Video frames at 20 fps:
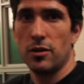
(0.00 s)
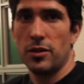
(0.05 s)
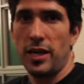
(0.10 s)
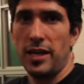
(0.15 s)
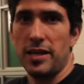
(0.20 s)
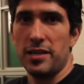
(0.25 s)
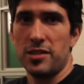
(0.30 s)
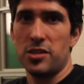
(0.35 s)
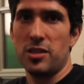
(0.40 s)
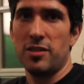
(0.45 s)

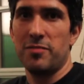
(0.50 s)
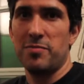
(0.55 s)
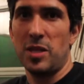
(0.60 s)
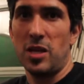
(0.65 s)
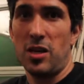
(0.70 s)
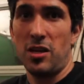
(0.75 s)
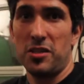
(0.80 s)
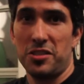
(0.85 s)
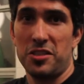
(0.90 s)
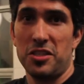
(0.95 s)
Okay, so I've been
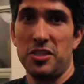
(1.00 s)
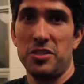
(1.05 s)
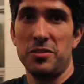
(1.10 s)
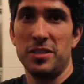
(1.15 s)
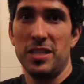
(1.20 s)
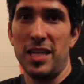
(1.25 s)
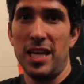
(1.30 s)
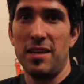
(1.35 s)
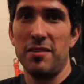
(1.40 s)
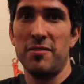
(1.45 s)
asked to do
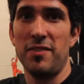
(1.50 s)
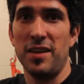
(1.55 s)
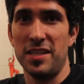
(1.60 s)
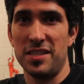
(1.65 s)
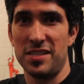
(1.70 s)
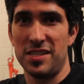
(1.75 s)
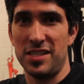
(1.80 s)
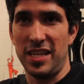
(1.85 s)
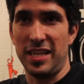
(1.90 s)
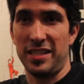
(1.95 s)
an elevator
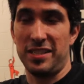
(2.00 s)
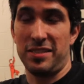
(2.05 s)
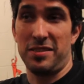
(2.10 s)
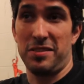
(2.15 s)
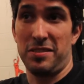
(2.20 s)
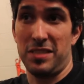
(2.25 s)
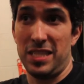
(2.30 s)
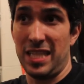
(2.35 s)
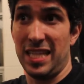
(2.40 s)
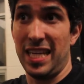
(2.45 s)
set
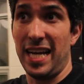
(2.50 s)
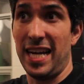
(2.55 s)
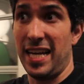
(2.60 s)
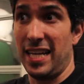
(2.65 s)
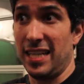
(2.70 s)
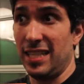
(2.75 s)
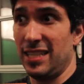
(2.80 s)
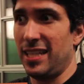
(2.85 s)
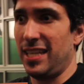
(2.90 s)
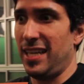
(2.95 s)

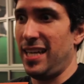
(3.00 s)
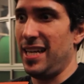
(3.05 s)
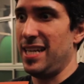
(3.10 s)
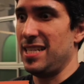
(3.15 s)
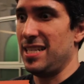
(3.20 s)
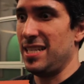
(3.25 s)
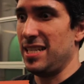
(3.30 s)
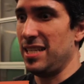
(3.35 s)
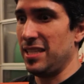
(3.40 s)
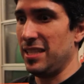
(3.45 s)
lighting,
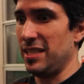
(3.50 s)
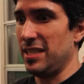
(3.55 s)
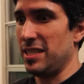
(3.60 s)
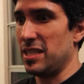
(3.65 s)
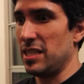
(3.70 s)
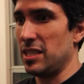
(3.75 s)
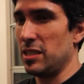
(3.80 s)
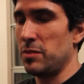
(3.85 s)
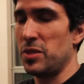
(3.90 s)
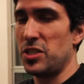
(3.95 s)
and
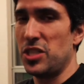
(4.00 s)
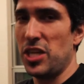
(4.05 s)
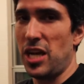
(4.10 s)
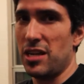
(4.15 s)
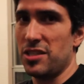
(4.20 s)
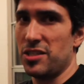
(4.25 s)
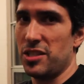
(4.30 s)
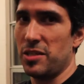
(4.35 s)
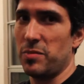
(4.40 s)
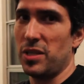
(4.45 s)
it's a little bit
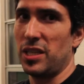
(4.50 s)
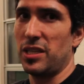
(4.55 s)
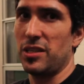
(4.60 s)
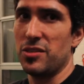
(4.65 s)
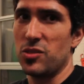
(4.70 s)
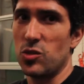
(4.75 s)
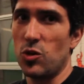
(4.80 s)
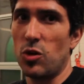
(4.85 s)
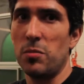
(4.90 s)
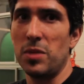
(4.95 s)
challenging
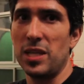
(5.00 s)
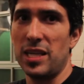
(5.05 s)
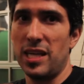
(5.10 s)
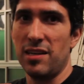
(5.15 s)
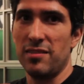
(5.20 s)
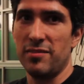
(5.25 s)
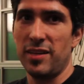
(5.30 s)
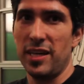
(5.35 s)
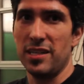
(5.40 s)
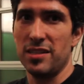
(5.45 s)
because normally
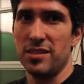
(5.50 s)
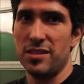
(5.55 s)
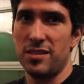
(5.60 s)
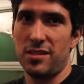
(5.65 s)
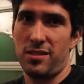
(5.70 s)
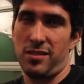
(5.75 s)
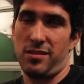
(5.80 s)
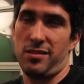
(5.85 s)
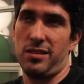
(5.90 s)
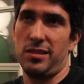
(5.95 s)

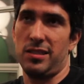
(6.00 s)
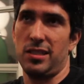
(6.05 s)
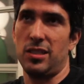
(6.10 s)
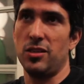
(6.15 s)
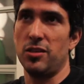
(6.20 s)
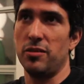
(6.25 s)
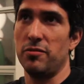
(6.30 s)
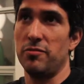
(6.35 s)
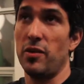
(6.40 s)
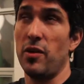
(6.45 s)
elevators
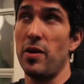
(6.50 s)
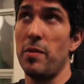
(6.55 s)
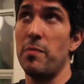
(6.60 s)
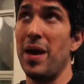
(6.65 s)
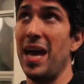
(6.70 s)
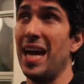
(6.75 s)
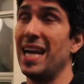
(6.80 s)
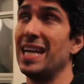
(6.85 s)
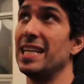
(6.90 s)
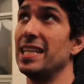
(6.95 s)
are very
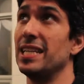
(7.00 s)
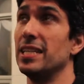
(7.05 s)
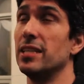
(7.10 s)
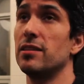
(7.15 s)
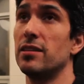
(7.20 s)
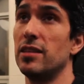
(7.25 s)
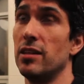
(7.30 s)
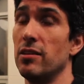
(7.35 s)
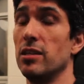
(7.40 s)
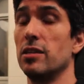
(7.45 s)
badly
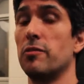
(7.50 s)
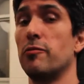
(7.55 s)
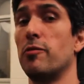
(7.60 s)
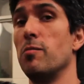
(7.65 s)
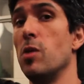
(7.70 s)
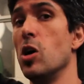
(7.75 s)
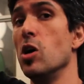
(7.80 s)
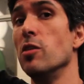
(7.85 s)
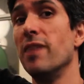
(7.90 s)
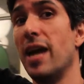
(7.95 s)
lit. They're lit
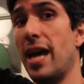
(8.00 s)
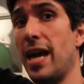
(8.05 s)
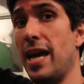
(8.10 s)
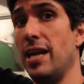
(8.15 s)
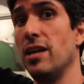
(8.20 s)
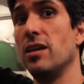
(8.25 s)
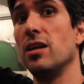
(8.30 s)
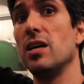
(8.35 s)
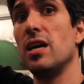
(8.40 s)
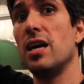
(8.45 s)
from
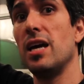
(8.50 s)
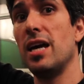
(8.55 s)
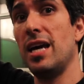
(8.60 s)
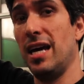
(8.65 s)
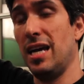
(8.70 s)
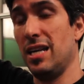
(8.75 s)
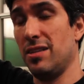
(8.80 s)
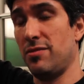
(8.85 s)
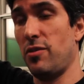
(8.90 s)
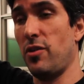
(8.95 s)
overhead
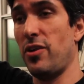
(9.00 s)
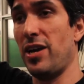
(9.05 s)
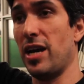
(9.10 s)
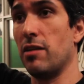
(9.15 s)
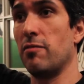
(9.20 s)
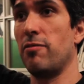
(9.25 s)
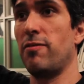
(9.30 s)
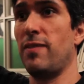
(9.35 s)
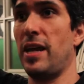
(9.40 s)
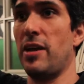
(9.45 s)
and it's very
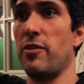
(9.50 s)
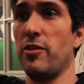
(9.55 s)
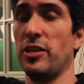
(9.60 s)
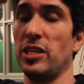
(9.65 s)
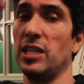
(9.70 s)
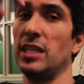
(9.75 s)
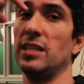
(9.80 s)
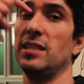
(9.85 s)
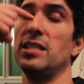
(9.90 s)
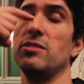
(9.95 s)
unflattering.
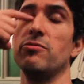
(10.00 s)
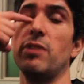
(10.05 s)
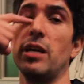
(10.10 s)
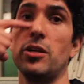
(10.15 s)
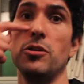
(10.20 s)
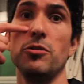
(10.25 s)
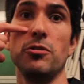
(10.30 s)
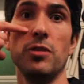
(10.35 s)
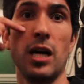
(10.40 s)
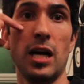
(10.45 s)
You get these
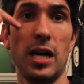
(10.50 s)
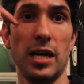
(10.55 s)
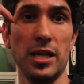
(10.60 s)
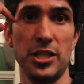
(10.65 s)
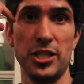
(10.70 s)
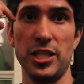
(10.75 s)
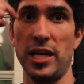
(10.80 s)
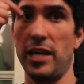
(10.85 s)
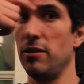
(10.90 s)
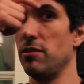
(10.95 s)
raccoon eye
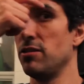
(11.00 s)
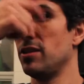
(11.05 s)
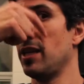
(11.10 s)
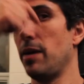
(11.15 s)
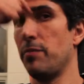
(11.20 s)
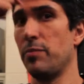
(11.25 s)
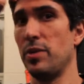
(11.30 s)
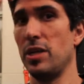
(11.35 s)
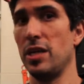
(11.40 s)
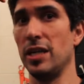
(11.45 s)
shadows
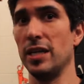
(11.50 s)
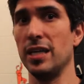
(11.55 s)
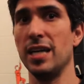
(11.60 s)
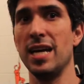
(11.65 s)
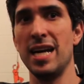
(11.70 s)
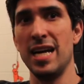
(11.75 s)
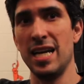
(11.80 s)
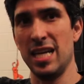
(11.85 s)
happening.